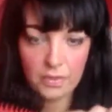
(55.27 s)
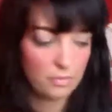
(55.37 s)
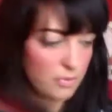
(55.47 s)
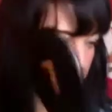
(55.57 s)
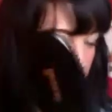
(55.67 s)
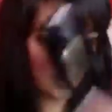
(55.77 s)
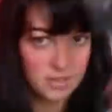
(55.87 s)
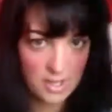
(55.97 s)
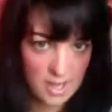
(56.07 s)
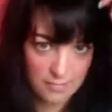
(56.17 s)
which is
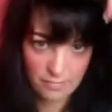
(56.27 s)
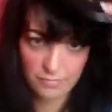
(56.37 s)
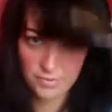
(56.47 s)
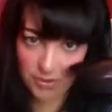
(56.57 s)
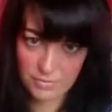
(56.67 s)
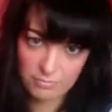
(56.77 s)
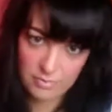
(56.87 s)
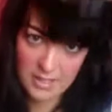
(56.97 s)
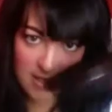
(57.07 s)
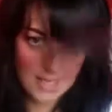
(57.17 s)
just
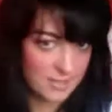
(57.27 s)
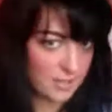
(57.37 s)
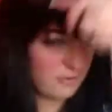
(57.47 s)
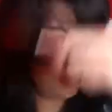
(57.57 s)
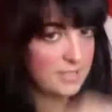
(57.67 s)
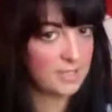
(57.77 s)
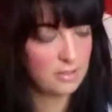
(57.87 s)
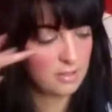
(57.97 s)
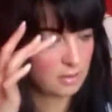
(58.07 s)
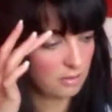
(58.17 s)
really nice at creating
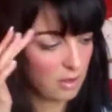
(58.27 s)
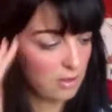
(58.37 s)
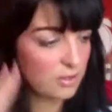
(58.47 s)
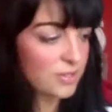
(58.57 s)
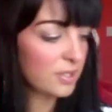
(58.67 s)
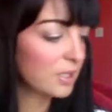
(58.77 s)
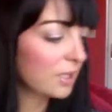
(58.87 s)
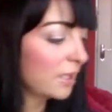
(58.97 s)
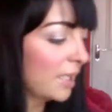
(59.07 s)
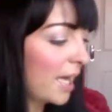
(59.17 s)
gloss,
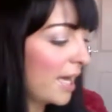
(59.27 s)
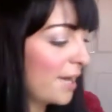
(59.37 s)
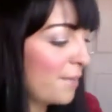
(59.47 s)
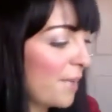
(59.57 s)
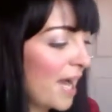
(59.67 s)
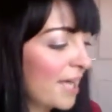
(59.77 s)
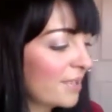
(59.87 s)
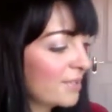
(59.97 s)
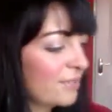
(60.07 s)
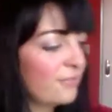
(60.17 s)

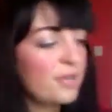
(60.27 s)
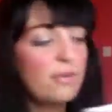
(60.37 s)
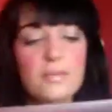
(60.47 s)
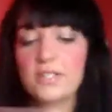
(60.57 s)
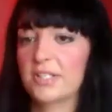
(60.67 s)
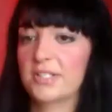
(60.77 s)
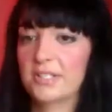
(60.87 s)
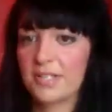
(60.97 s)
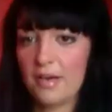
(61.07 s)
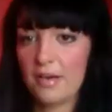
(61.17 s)
and a few
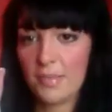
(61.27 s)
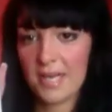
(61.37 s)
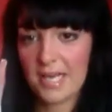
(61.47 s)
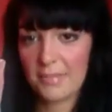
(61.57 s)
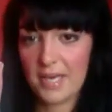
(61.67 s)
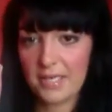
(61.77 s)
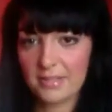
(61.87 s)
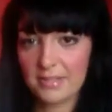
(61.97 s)
images on my iPad